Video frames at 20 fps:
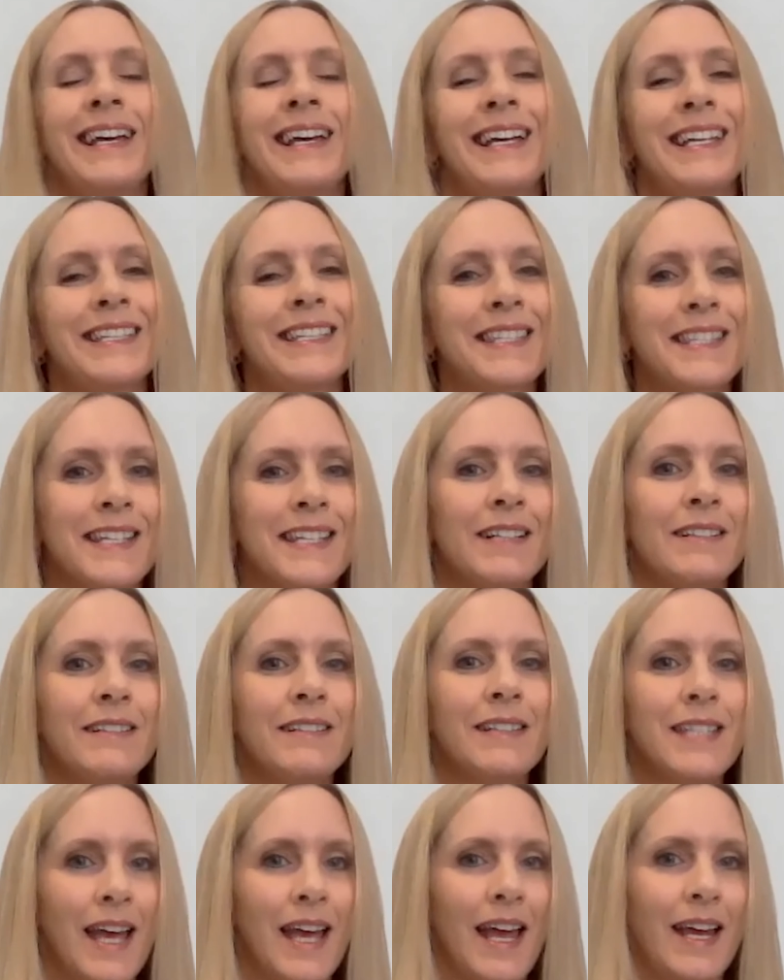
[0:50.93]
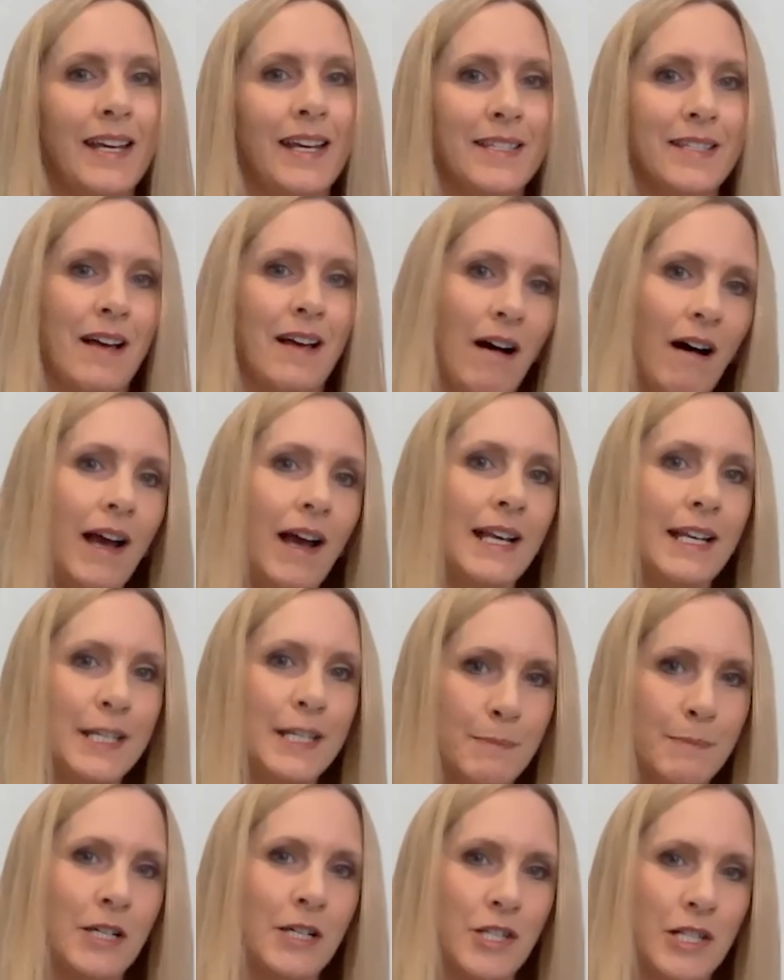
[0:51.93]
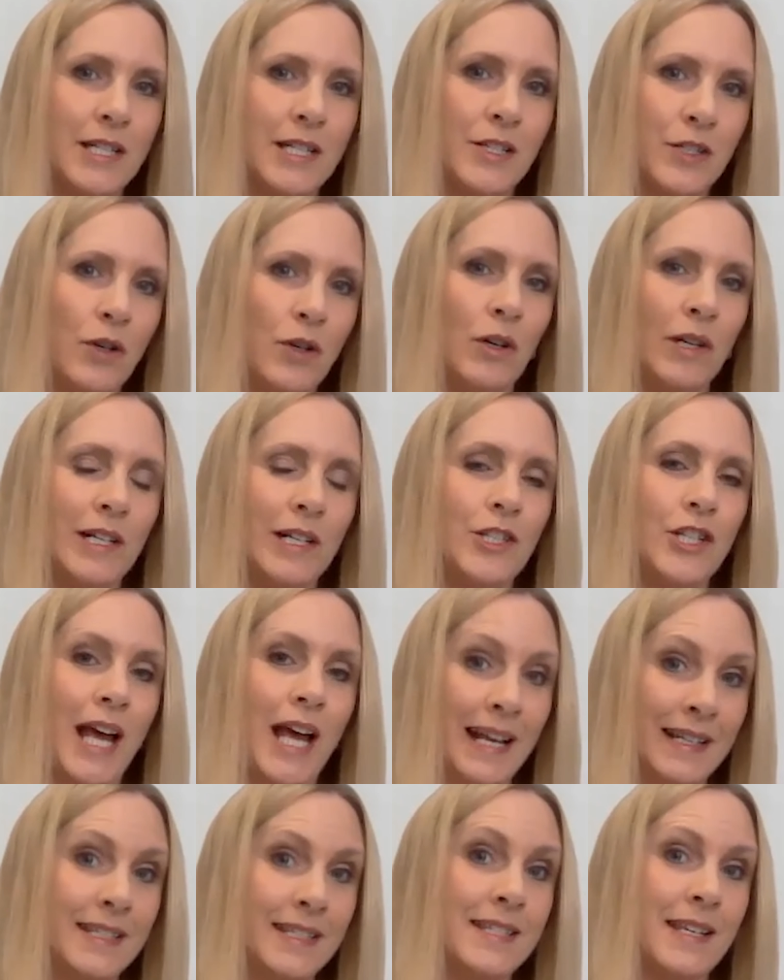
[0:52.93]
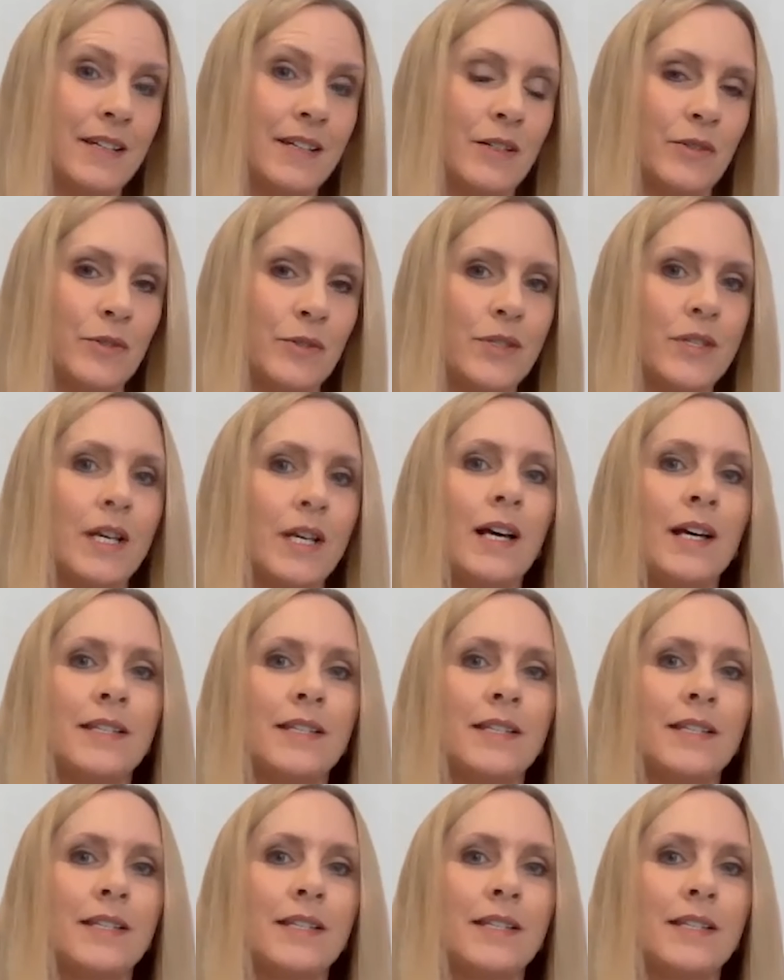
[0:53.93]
it still takes highly specialist knowledge and skills